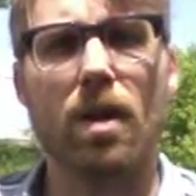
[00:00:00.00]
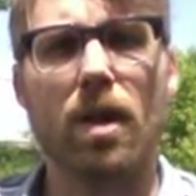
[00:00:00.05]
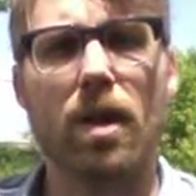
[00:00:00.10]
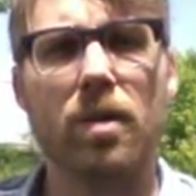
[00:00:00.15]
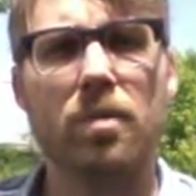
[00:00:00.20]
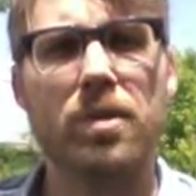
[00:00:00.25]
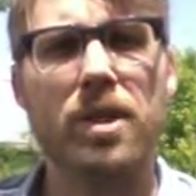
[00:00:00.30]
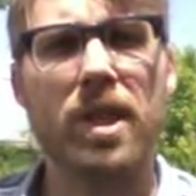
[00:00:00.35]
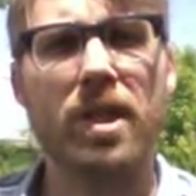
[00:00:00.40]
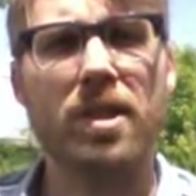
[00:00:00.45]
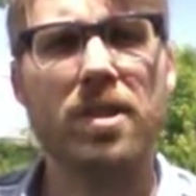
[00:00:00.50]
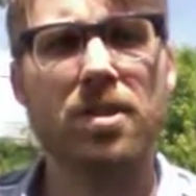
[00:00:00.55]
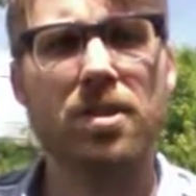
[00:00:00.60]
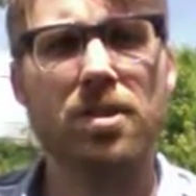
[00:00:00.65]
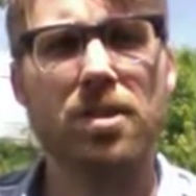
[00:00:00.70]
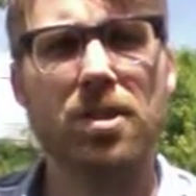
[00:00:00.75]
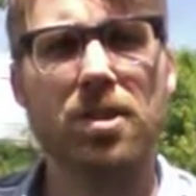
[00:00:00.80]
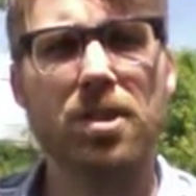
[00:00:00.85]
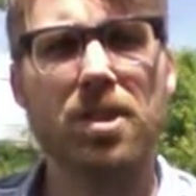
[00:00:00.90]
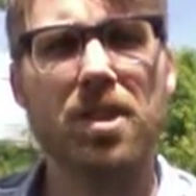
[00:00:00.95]
I'm
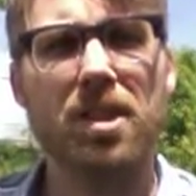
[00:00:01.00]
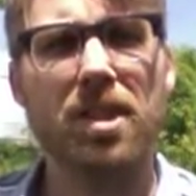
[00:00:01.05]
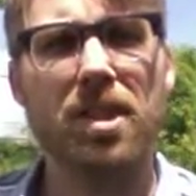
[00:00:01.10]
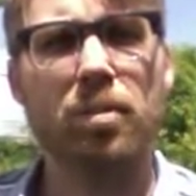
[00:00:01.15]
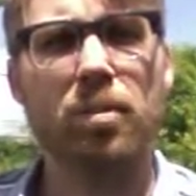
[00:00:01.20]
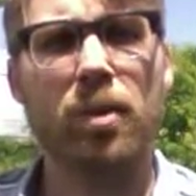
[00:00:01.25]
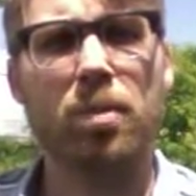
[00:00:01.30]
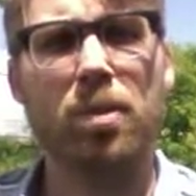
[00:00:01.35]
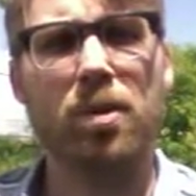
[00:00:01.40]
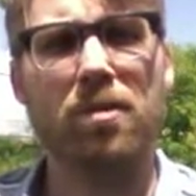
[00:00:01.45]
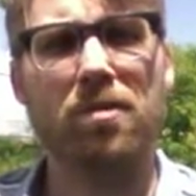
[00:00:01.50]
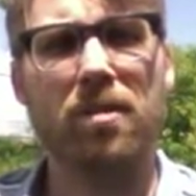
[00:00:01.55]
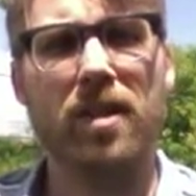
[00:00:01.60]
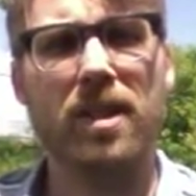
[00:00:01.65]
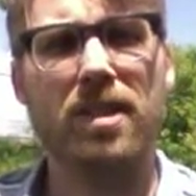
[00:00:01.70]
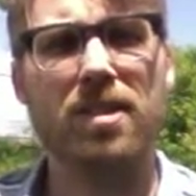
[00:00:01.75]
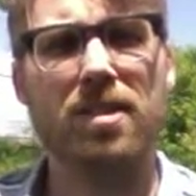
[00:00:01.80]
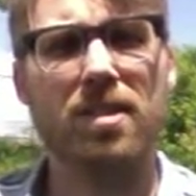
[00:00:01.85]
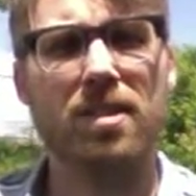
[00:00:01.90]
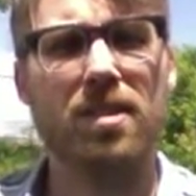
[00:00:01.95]
Daniel Ruck. I'm a
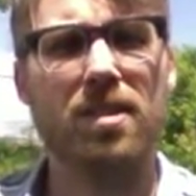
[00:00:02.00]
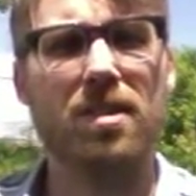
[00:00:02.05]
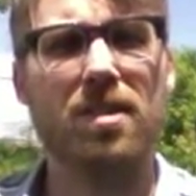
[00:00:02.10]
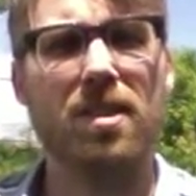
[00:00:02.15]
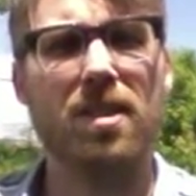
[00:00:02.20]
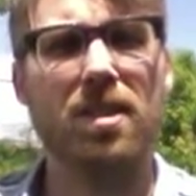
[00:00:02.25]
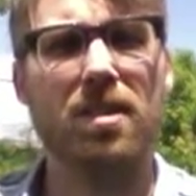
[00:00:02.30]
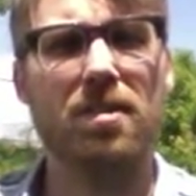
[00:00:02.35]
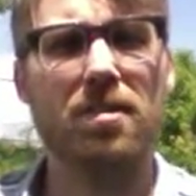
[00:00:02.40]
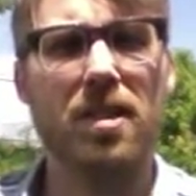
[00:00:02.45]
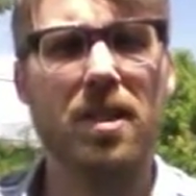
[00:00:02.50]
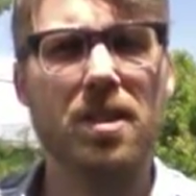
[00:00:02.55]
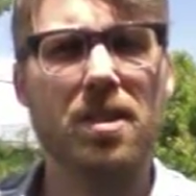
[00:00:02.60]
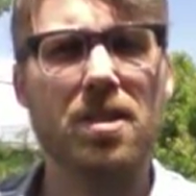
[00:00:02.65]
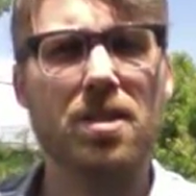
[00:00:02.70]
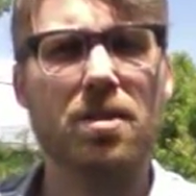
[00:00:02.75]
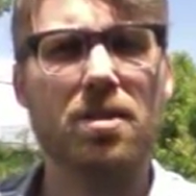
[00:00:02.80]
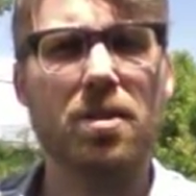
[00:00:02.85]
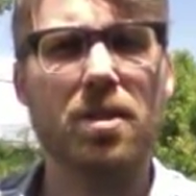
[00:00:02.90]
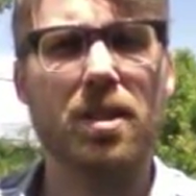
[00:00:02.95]
professor of
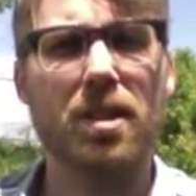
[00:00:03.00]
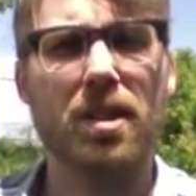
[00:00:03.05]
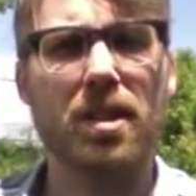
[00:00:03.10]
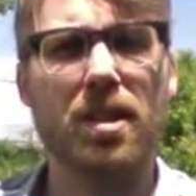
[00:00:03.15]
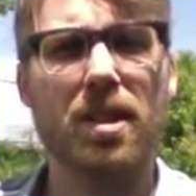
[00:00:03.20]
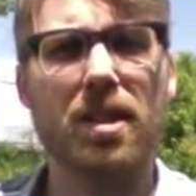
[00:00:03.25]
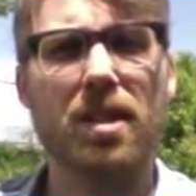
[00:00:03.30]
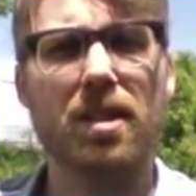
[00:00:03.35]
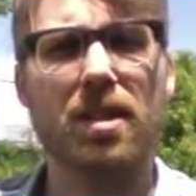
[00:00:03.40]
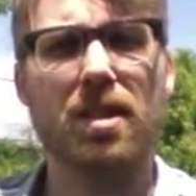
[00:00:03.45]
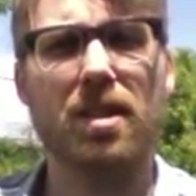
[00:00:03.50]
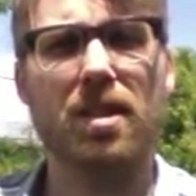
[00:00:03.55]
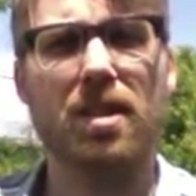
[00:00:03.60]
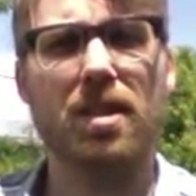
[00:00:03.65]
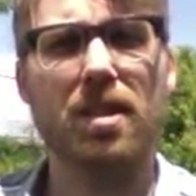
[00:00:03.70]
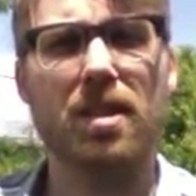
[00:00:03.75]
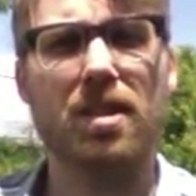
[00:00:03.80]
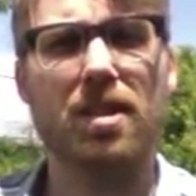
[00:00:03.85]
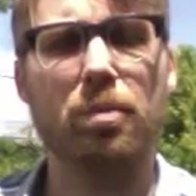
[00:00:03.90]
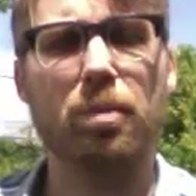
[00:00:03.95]
history
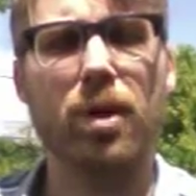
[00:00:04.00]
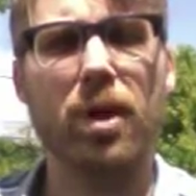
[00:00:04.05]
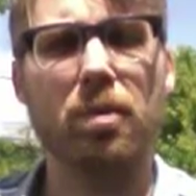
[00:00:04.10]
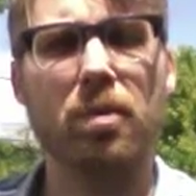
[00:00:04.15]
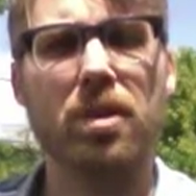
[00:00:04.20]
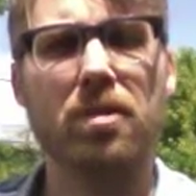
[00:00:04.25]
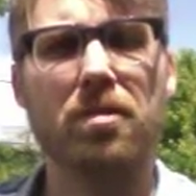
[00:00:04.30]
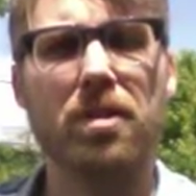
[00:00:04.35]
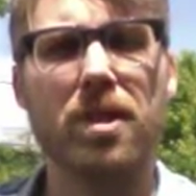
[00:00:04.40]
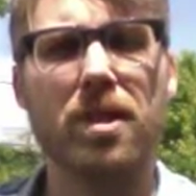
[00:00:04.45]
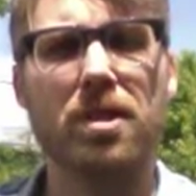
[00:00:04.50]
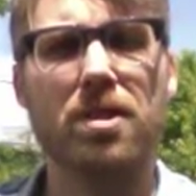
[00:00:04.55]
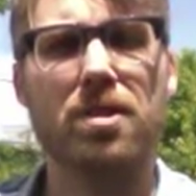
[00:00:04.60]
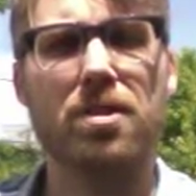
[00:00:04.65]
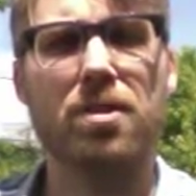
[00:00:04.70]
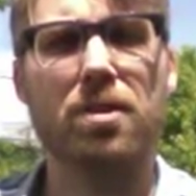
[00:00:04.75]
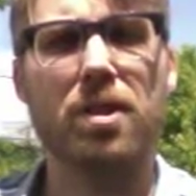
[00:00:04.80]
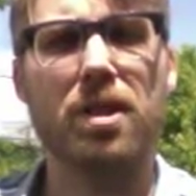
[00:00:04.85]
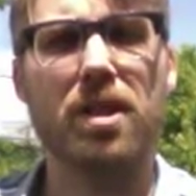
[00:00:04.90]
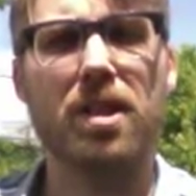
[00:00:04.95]
in the Department of
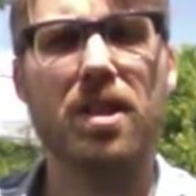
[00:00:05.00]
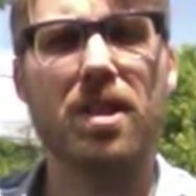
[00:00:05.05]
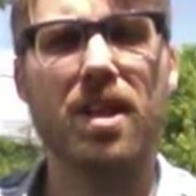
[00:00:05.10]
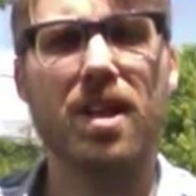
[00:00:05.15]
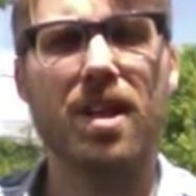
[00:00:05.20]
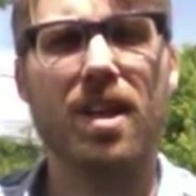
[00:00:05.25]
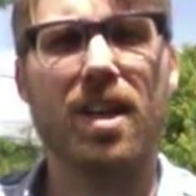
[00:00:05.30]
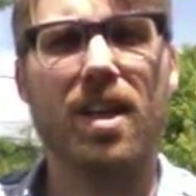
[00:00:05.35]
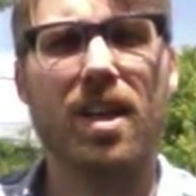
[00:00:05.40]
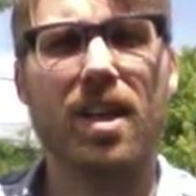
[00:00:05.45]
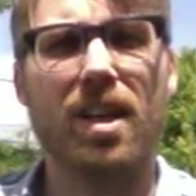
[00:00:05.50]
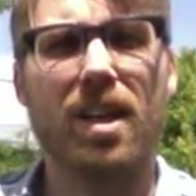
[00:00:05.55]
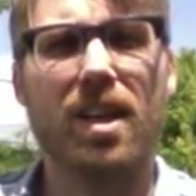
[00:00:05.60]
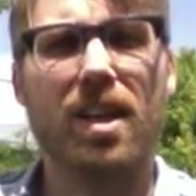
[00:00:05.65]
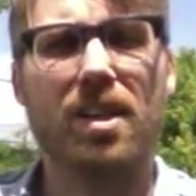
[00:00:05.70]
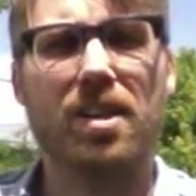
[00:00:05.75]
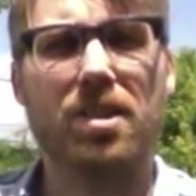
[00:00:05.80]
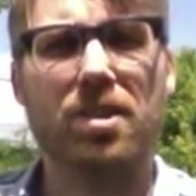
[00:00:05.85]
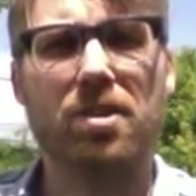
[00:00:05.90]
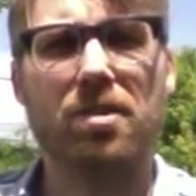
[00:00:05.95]
History
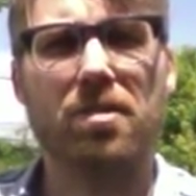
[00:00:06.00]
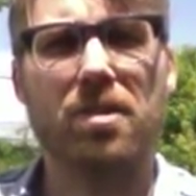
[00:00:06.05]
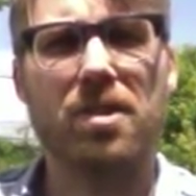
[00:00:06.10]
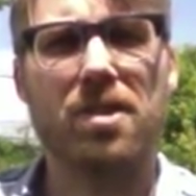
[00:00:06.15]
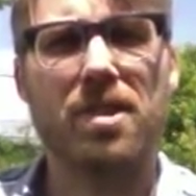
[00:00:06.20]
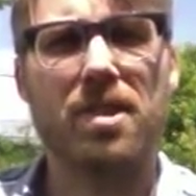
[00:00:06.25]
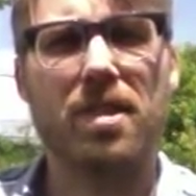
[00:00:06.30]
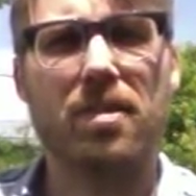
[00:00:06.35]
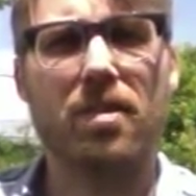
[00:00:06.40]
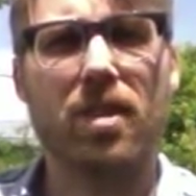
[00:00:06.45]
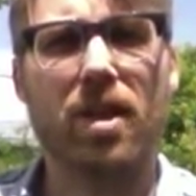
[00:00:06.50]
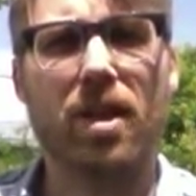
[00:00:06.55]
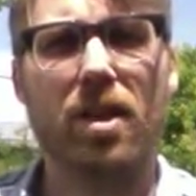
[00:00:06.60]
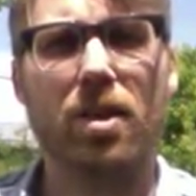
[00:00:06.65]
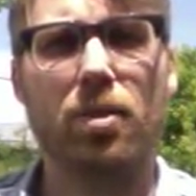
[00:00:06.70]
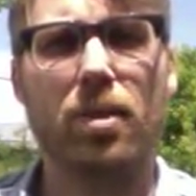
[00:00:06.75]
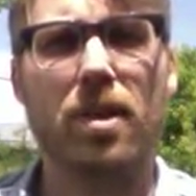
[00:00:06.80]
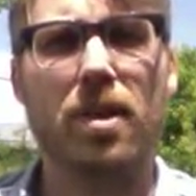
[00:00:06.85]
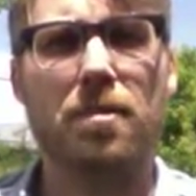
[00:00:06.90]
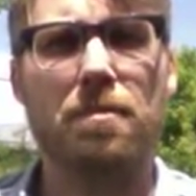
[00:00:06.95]
at the University of
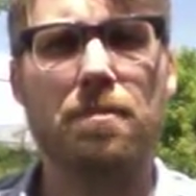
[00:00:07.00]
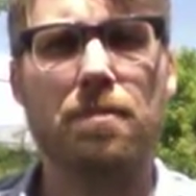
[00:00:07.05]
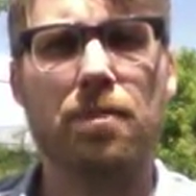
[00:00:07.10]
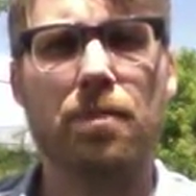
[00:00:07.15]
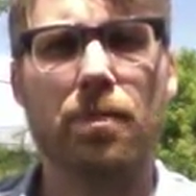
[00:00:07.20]
Ottawa,